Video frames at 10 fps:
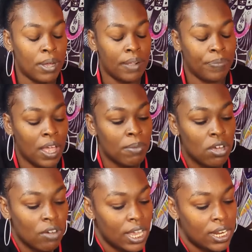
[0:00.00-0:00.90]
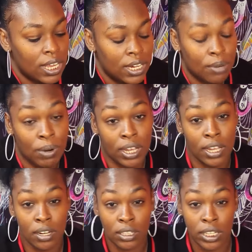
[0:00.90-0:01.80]
But I'm going to go ahead and end it right
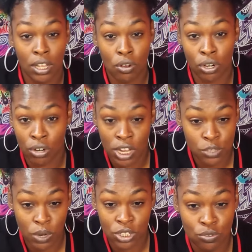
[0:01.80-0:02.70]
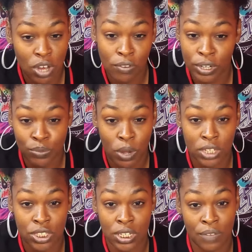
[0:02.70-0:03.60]
here, Leo, or cross whoever is
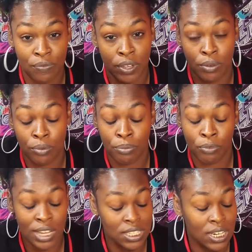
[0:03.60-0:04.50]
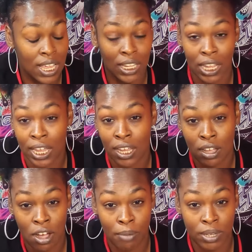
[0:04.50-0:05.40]
watching. If it resonate,
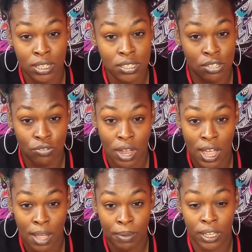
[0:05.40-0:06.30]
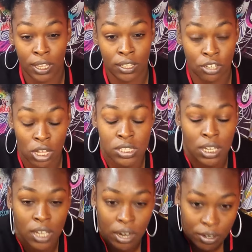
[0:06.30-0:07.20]
like, comment, subscribe, and y'all
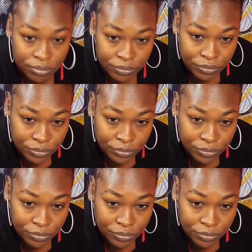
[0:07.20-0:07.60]
take care.